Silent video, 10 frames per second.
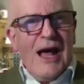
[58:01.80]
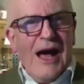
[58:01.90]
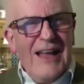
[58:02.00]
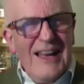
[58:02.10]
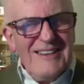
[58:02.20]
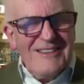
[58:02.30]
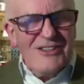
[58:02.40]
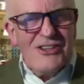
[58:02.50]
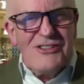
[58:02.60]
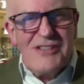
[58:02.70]
I
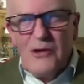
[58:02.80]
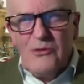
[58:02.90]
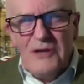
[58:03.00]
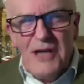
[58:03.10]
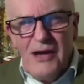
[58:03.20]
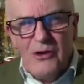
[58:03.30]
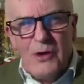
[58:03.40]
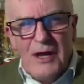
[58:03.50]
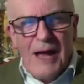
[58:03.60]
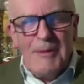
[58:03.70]
just don't know.
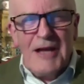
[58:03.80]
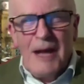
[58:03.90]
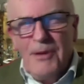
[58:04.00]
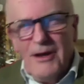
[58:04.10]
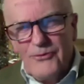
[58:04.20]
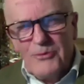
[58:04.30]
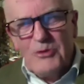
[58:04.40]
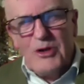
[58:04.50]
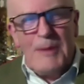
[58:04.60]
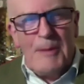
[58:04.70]
I mean, apart from, you
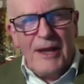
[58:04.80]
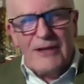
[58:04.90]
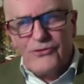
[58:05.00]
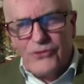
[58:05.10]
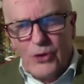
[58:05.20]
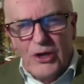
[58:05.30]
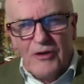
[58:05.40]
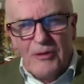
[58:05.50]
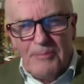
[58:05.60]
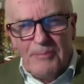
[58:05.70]
know, people like
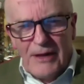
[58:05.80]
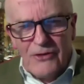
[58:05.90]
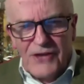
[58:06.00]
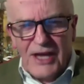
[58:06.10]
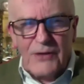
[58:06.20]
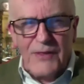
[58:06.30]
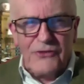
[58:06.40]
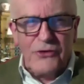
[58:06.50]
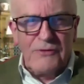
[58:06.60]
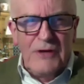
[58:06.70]
Zola and Balzac, that
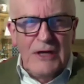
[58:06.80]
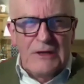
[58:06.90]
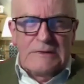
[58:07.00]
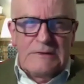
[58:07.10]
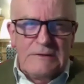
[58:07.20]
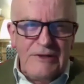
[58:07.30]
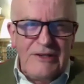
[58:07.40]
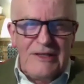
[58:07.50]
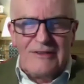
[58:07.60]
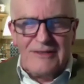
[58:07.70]
sort of
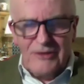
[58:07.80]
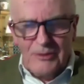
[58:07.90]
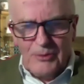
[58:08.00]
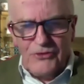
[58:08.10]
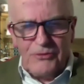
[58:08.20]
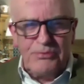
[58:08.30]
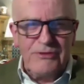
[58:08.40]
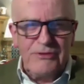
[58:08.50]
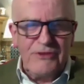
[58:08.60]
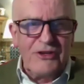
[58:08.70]
gritty, terrible,
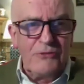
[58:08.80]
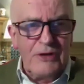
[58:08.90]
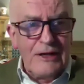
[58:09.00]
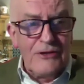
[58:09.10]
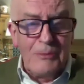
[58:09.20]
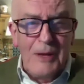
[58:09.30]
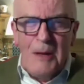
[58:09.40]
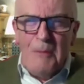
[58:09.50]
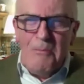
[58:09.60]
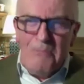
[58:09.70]
depressing realism,
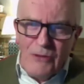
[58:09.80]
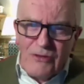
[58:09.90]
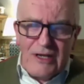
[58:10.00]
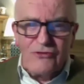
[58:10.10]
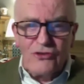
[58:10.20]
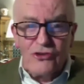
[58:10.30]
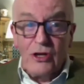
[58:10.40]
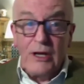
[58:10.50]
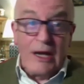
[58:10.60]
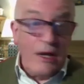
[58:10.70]
most
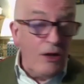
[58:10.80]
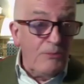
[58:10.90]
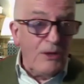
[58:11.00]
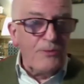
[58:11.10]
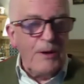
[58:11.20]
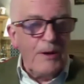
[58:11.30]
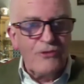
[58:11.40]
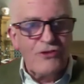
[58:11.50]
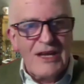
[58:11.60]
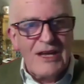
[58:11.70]
literature, let alone most
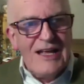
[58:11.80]
poetry,